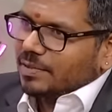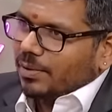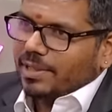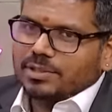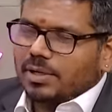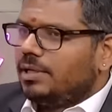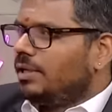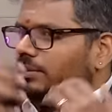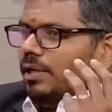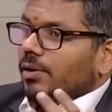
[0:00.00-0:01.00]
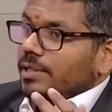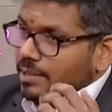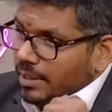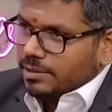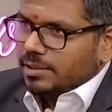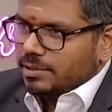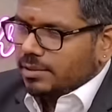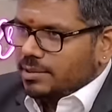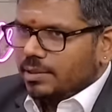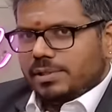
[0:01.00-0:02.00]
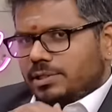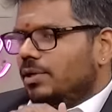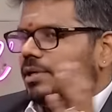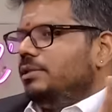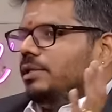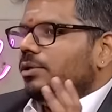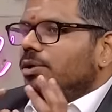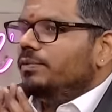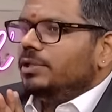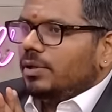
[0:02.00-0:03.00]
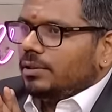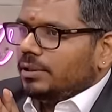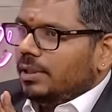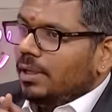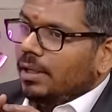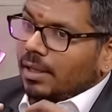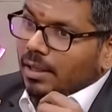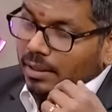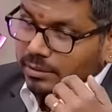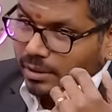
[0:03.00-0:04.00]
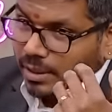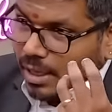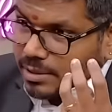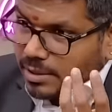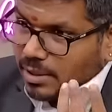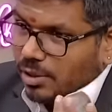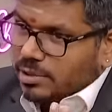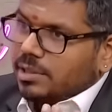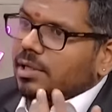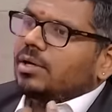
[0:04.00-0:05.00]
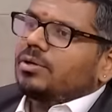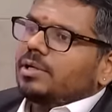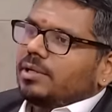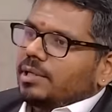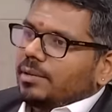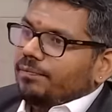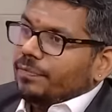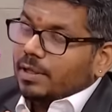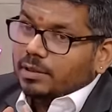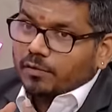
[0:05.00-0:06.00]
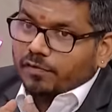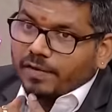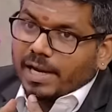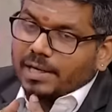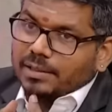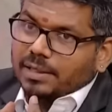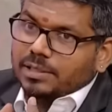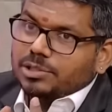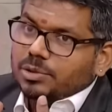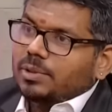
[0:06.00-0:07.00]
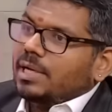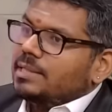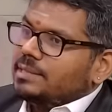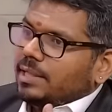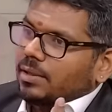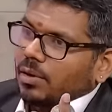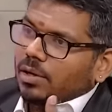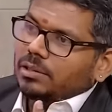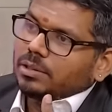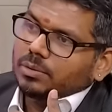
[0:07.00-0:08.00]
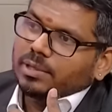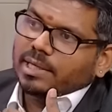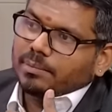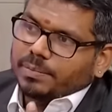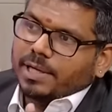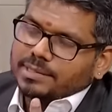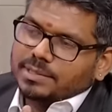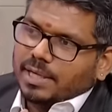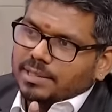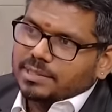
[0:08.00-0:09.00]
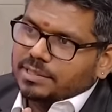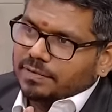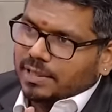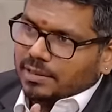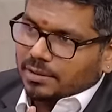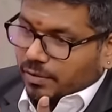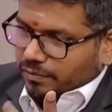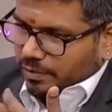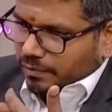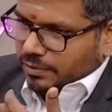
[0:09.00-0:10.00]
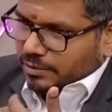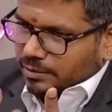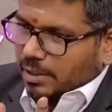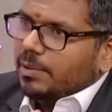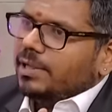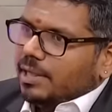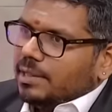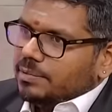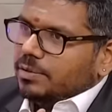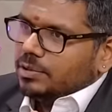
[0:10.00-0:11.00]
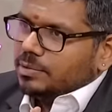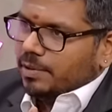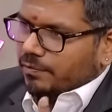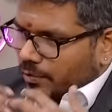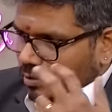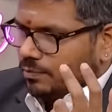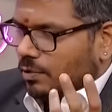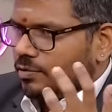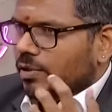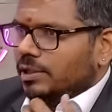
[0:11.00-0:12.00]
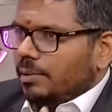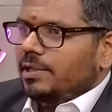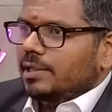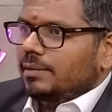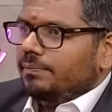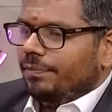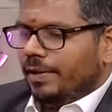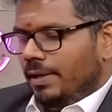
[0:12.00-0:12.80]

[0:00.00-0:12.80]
Okay, it's got nothing, or it's indigenous to the South and it's got nothing to do with the North. The larger cultural continuity, the fact that Cholas and all the ruling empires and dynasties of the country, of the Tamil kingdom, so to speak, what is called Tamilagam,